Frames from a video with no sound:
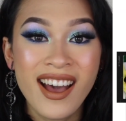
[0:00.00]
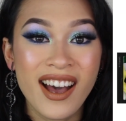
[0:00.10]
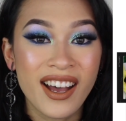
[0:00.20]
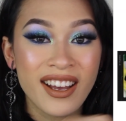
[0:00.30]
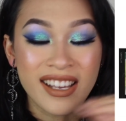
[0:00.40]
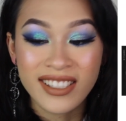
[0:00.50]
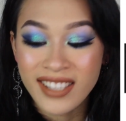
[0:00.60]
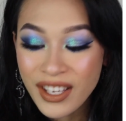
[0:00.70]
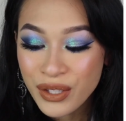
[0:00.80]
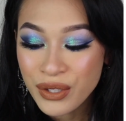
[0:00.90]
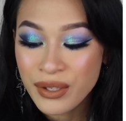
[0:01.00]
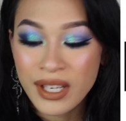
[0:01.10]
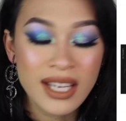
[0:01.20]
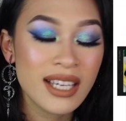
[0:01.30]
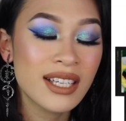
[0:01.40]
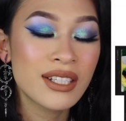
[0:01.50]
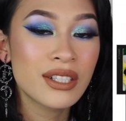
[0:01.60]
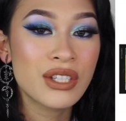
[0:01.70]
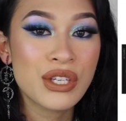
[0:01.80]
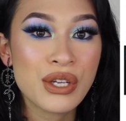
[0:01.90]
uh,
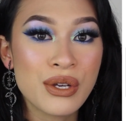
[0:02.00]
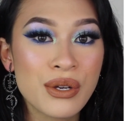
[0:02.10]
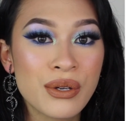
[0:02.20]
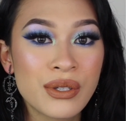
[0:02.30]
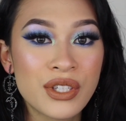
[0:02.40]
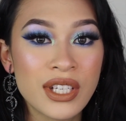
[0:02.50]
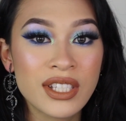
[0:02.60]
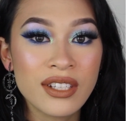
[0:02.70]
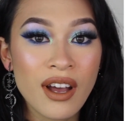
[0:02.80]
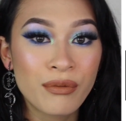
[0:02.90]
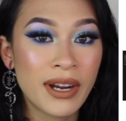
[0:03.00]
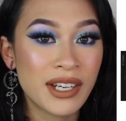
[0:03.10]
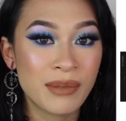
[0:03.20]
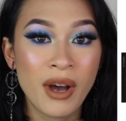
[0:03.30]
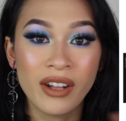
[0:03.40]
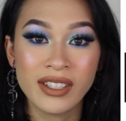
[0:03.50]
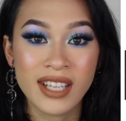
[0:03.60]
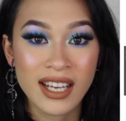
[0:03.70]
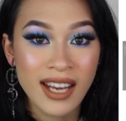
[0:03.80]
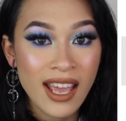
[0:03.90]
accessories to just random
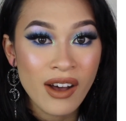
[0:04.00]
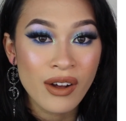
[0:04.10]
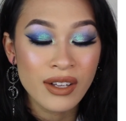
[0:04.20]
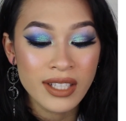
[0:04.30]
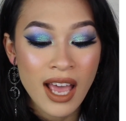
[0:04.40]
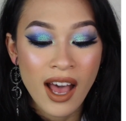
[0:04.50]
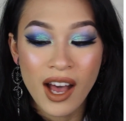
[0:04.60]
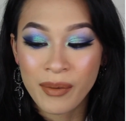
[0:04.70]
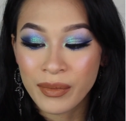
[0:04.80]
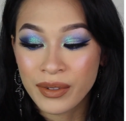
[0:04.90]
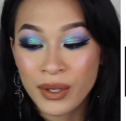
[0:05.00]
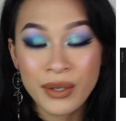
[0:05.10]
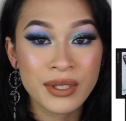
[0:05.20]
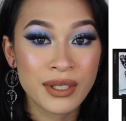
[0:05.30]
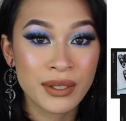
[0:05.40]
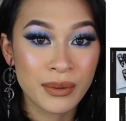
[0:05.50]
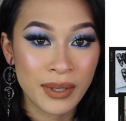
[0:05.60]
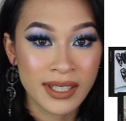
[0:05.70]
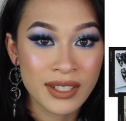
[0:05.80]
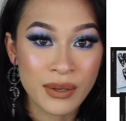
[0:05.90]
holiday nails. Um, those are
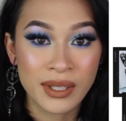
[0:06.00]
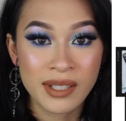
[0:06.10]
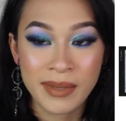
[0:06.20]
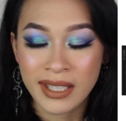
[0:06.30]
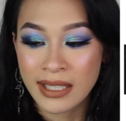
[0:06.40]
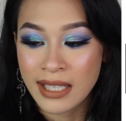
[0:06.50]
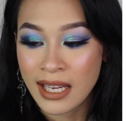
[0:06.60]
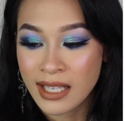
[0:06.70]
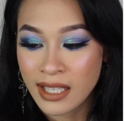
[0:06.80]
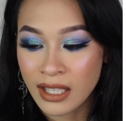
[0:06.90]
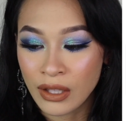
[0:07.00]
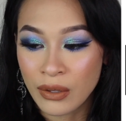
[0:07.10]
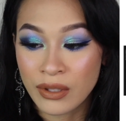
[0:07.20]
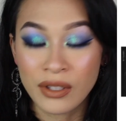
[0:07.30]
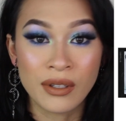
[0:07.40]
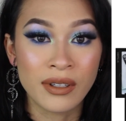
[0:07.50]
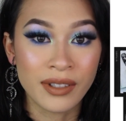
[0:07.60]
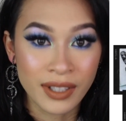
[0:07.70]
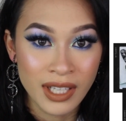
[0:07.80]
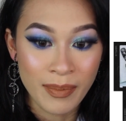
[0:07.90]
what is going to be contained in those little
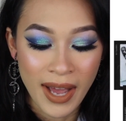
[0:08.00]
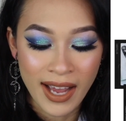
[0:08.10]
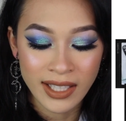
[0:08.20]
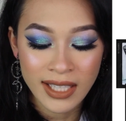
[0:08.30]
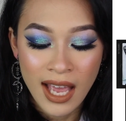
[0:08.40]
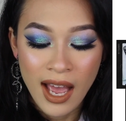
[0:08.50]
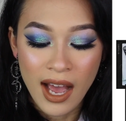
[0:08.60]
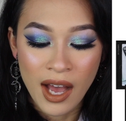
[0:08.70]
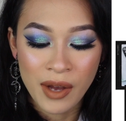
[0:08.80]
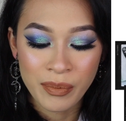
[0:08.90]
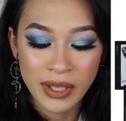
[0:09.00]
goodie bags. Um,